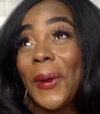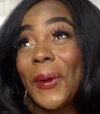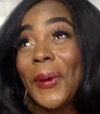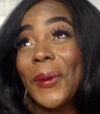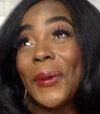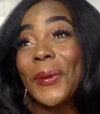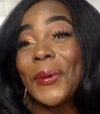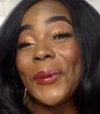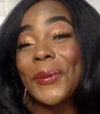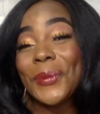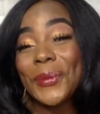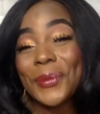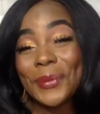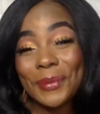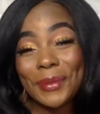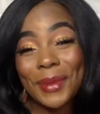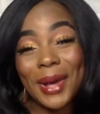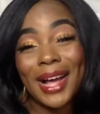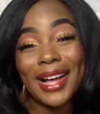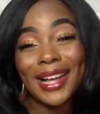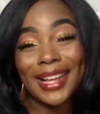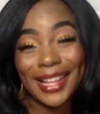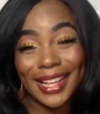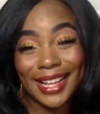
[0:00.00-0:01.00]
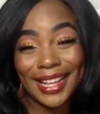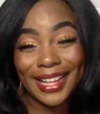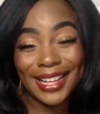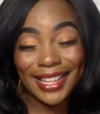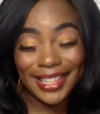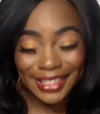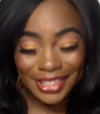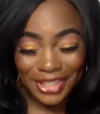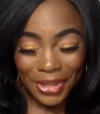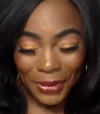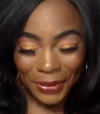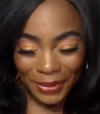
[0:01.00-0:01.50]
Oh my
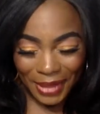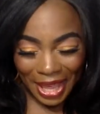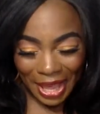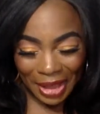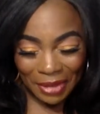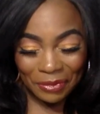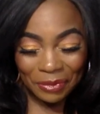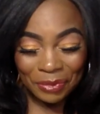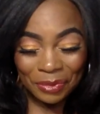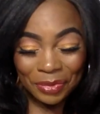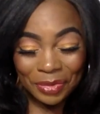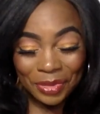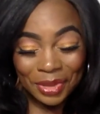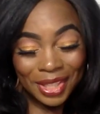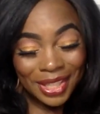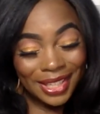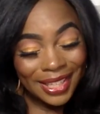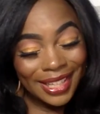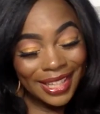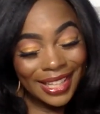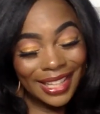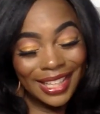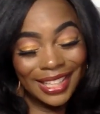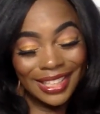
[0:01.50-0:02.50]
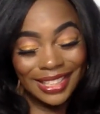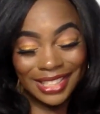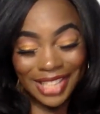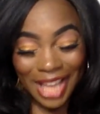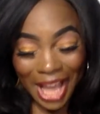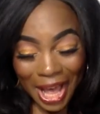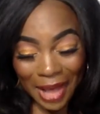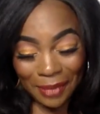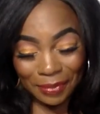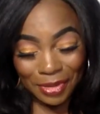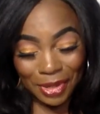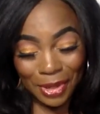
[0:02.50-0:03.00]
God. Okay.
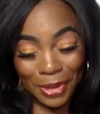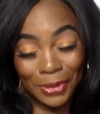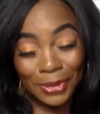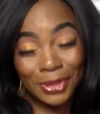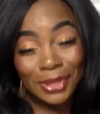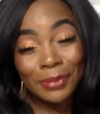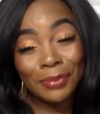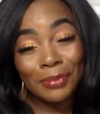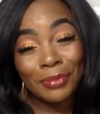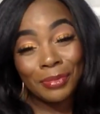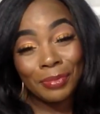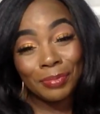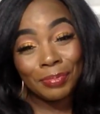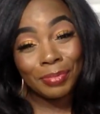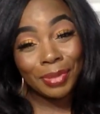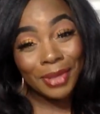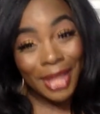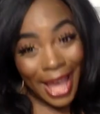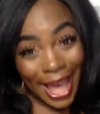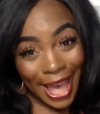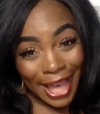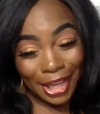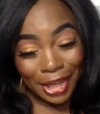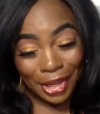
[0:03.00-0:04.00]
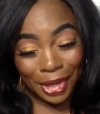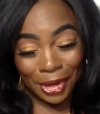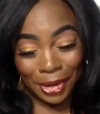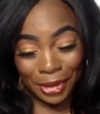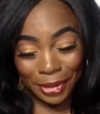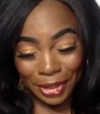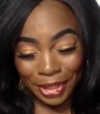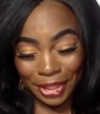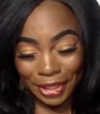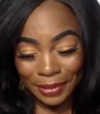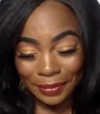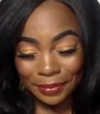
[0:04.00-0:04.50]
Top notes, black
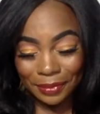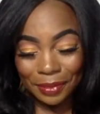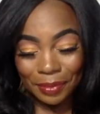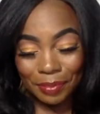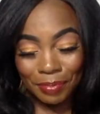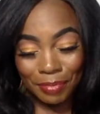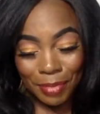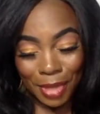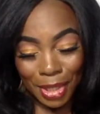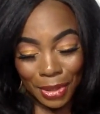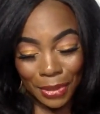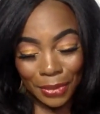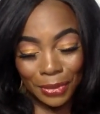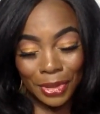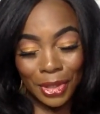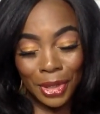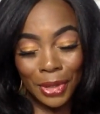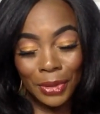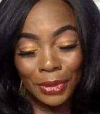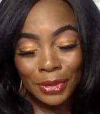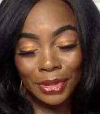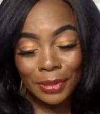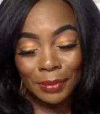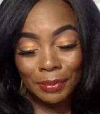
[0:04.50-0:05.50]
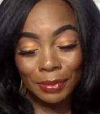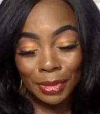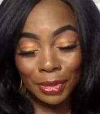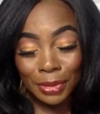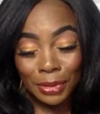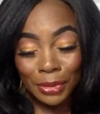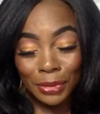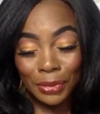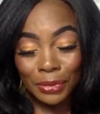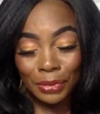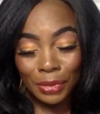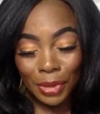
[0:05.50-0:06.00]
currant. Middle notes,
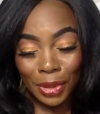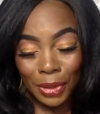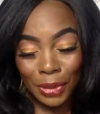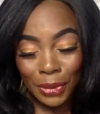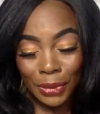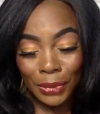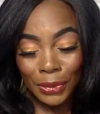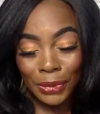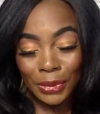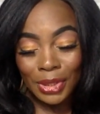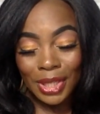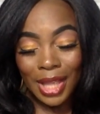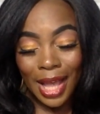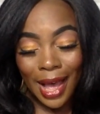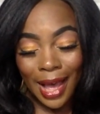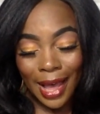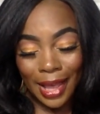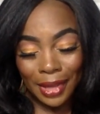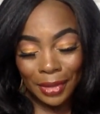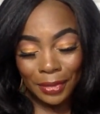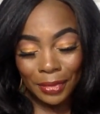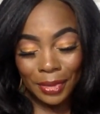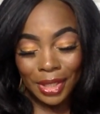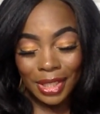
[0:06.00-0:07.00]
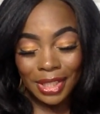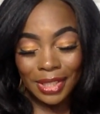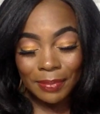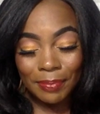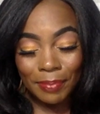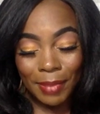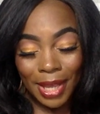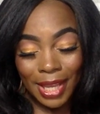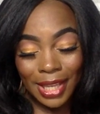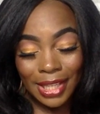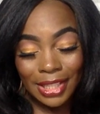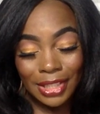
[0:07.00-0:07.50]
blue rose, iris.
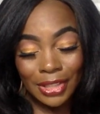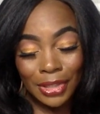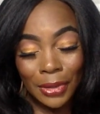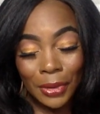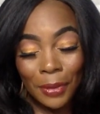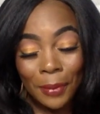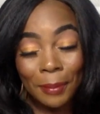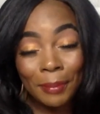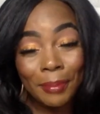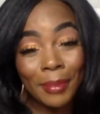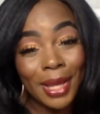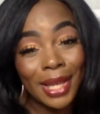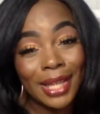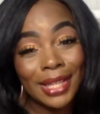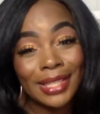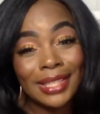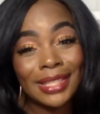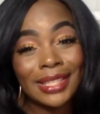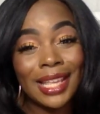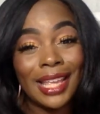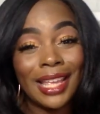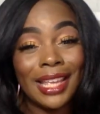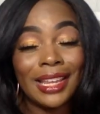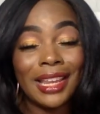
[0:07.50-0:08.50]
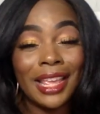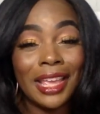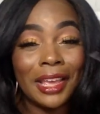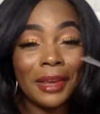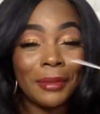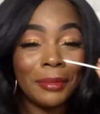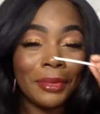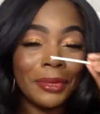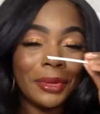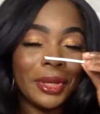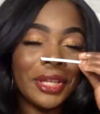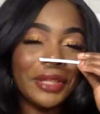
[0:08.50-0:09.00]
Base note, musk, and
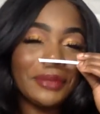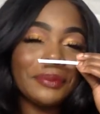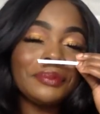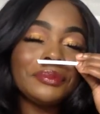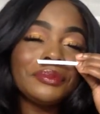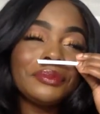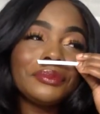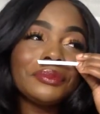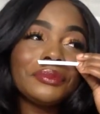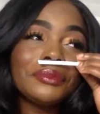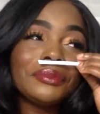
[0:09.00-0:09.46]
amaranth.